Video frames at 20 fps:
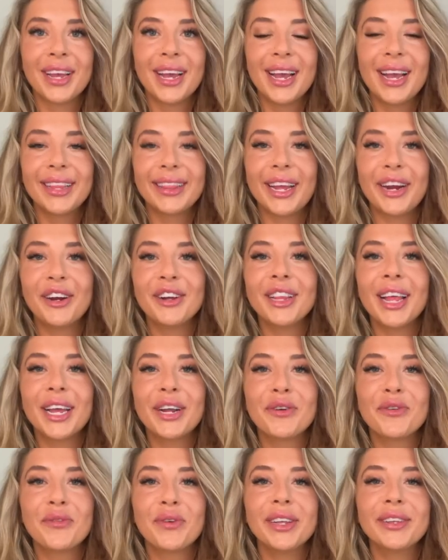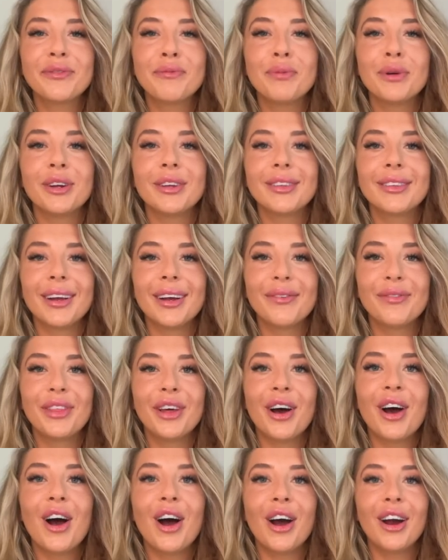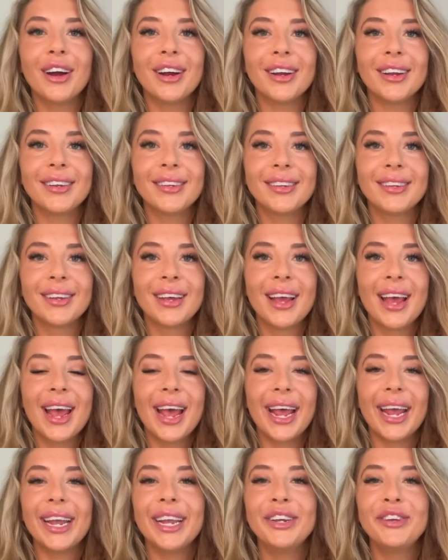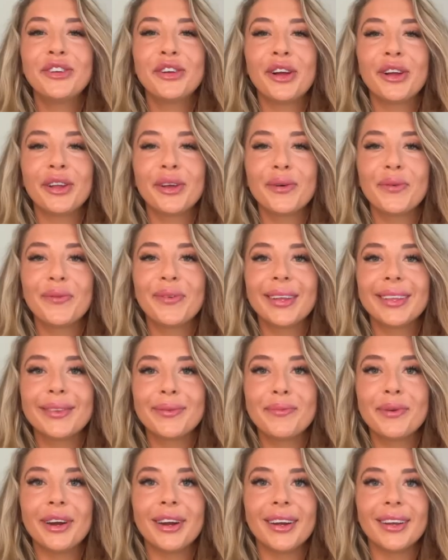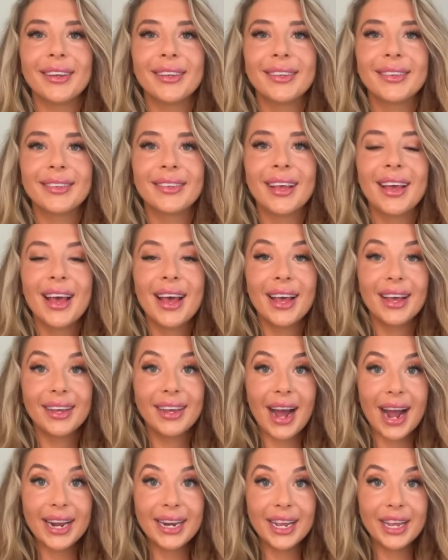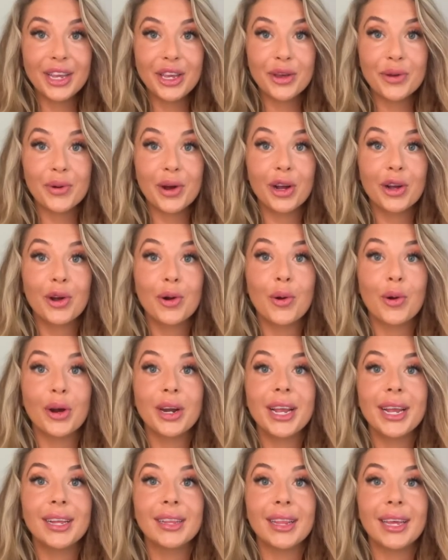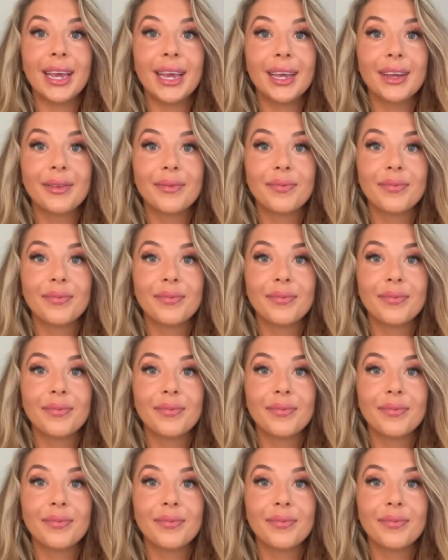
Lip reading: They are like whispers of the heart, angel whispers, guiding you accordingly.